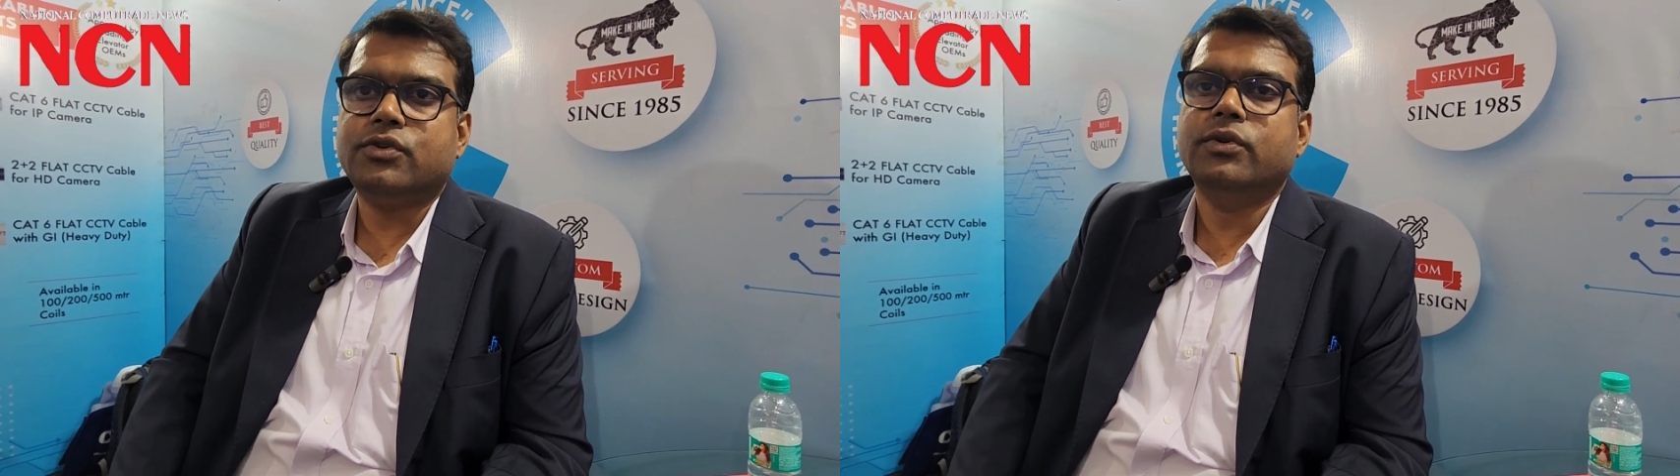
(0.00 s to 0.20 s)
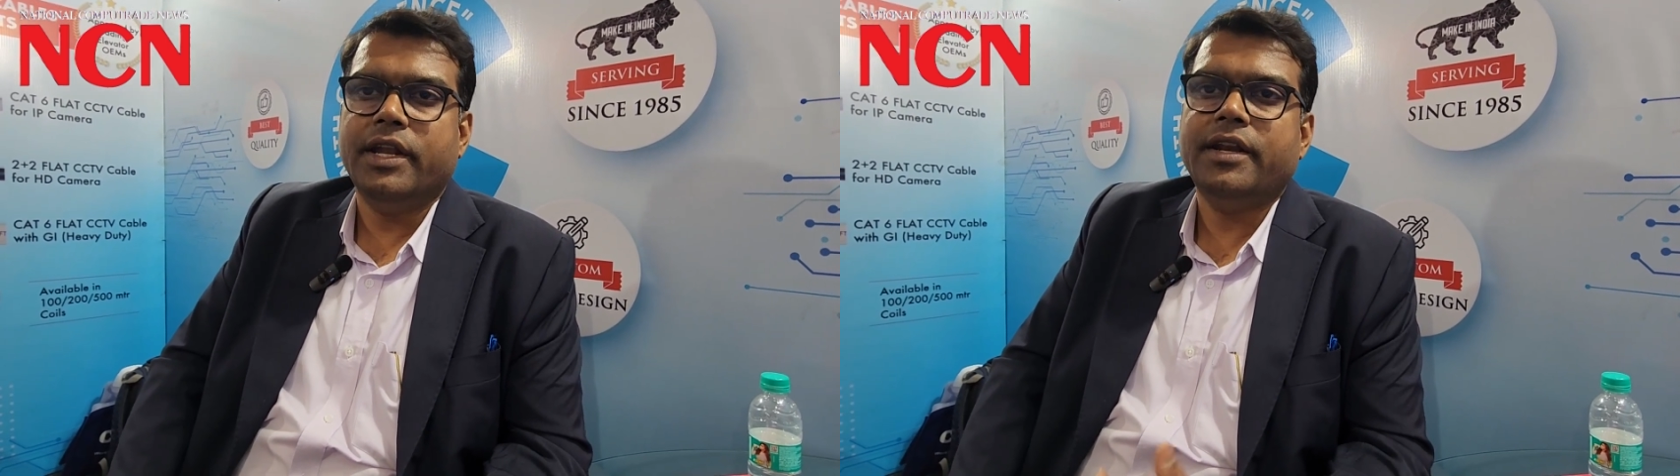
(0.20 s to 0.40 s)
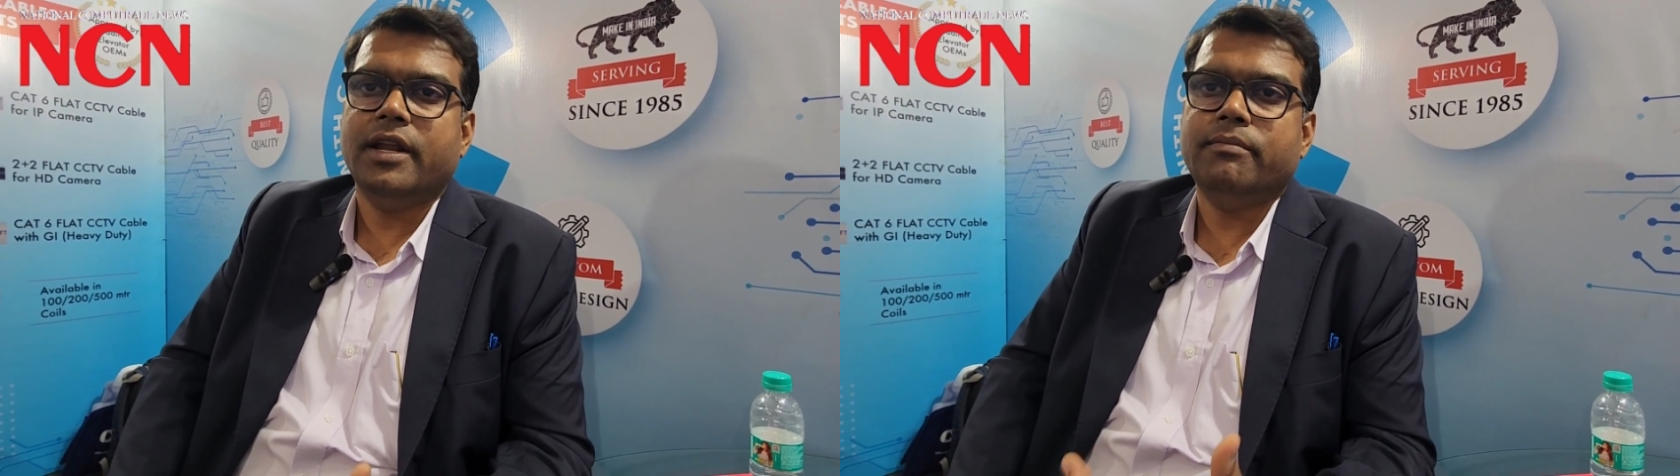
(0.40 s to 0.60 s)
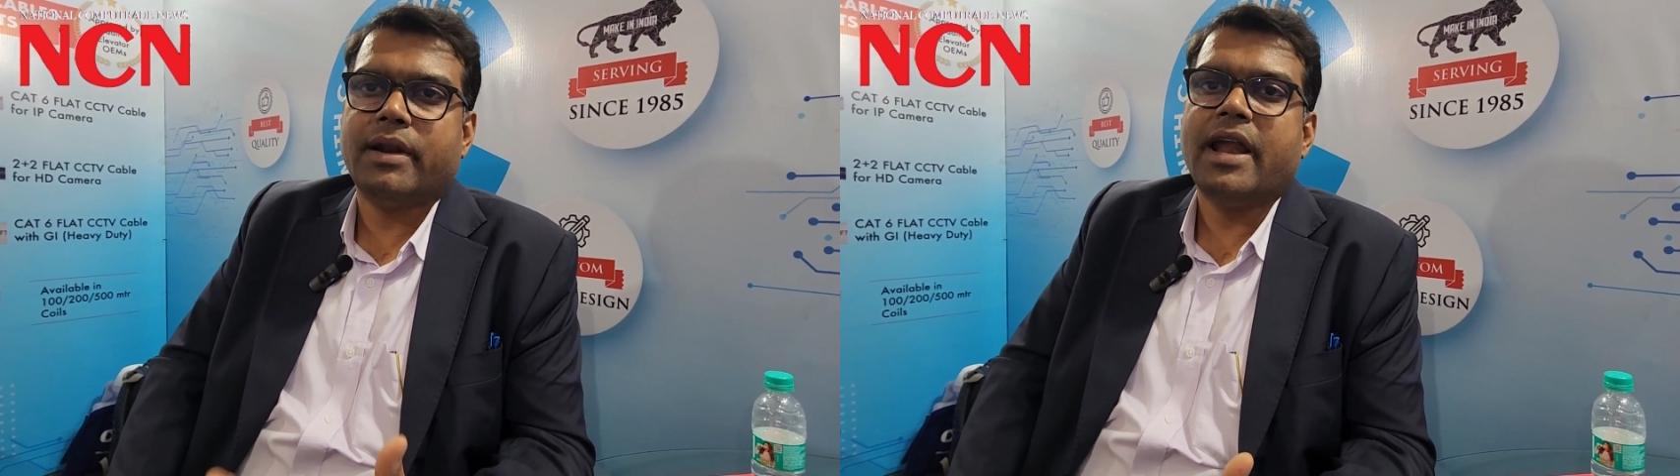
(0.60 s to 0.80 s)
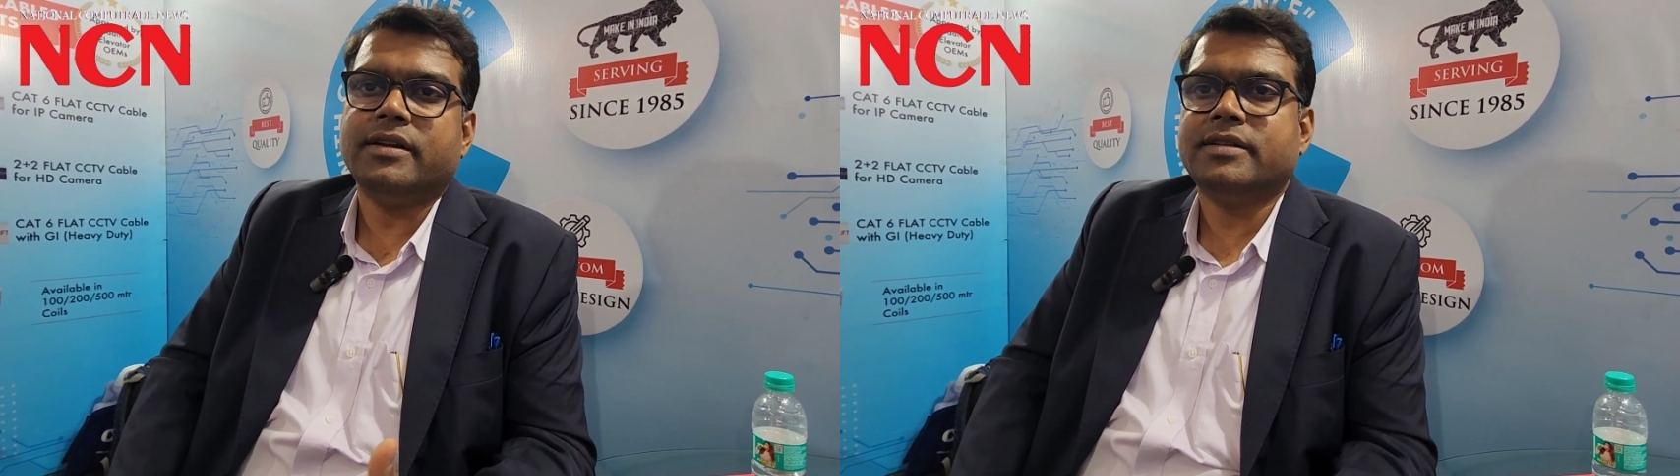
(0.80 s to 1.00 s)
truly Indian
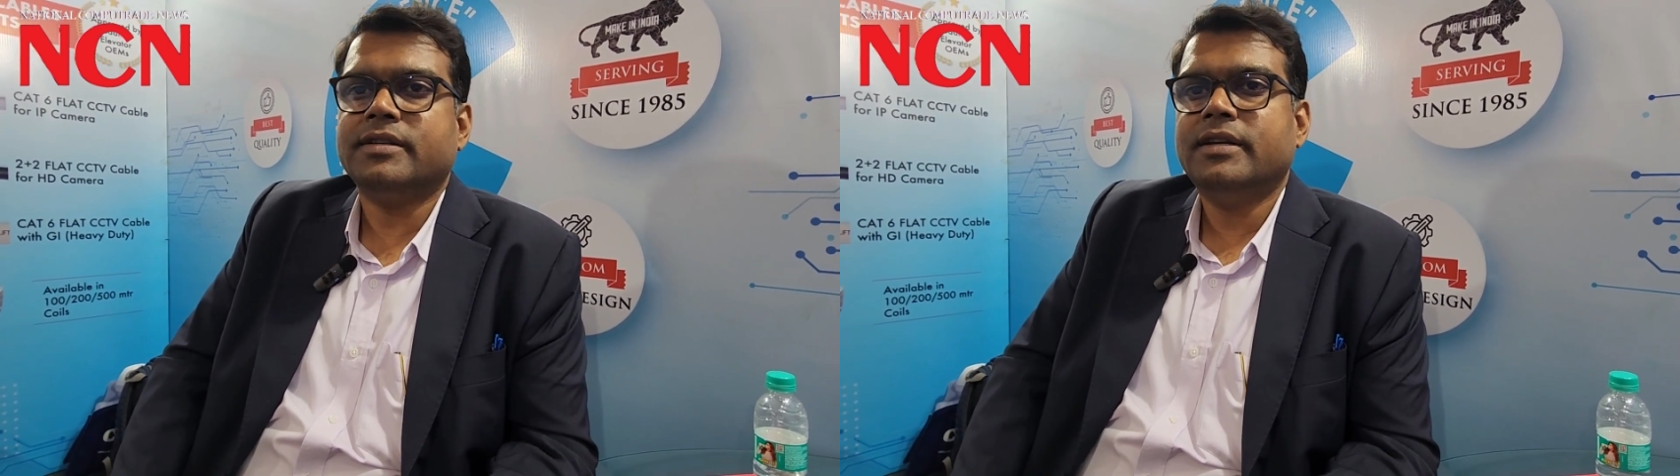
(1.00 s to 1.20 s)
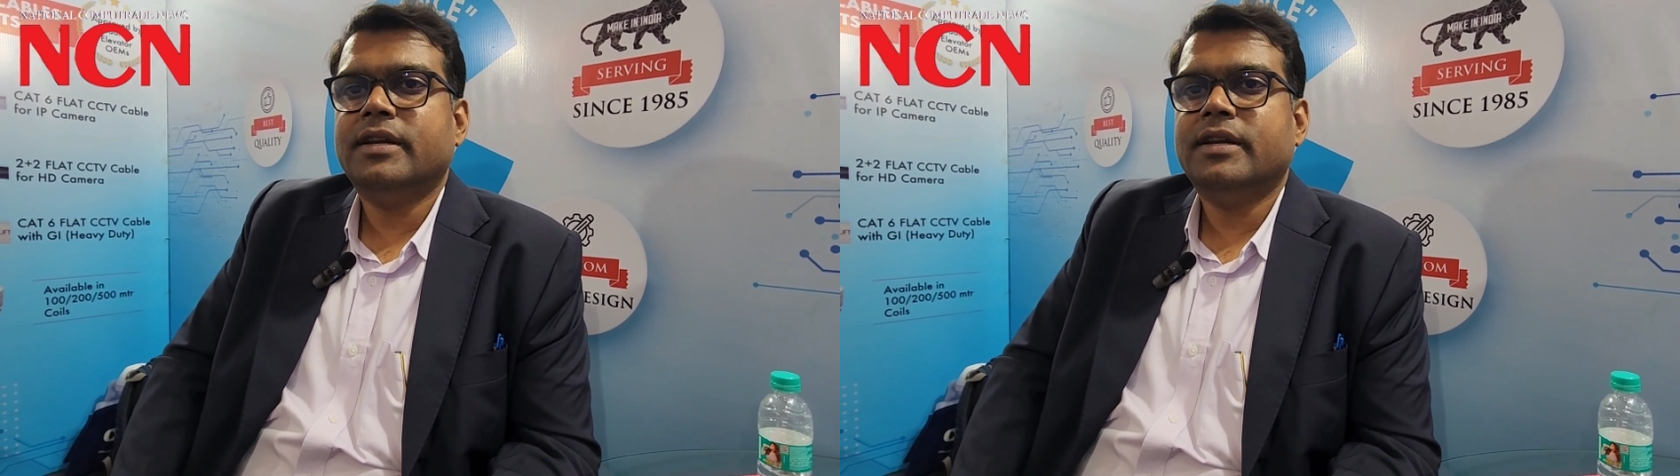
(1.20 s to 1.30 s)
brands,